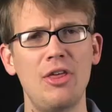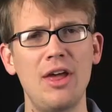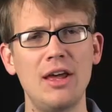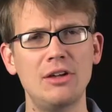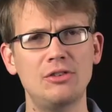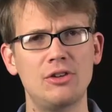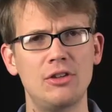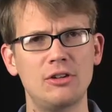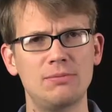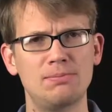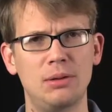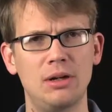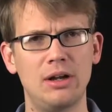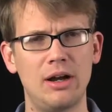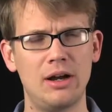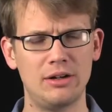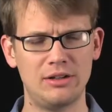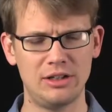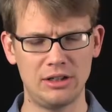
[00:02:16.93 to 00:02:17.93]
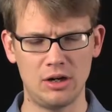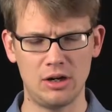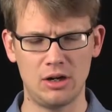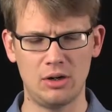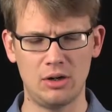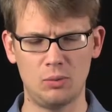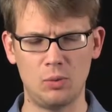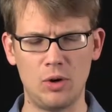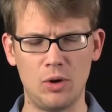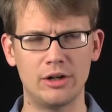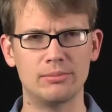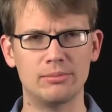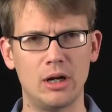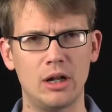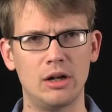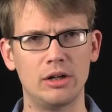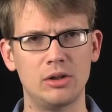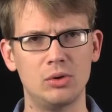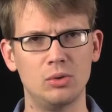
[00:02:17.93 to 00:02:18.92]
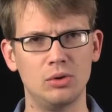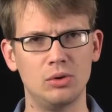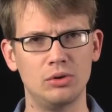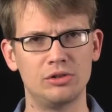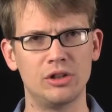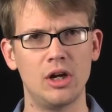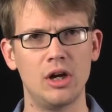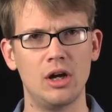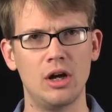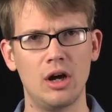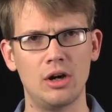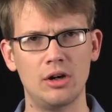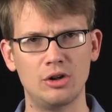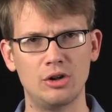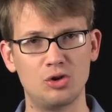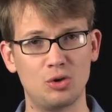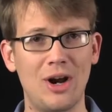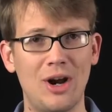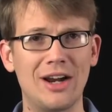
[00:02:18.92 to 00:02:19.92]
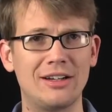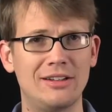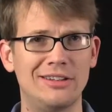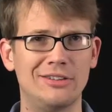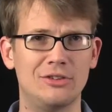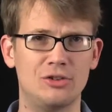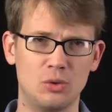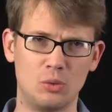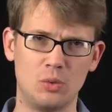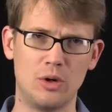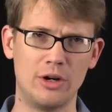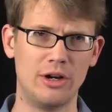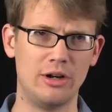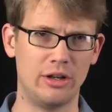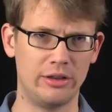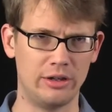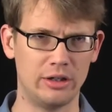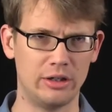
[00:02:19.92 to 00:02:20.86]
Thanks to this polarity, all water molecules are attracted to one another.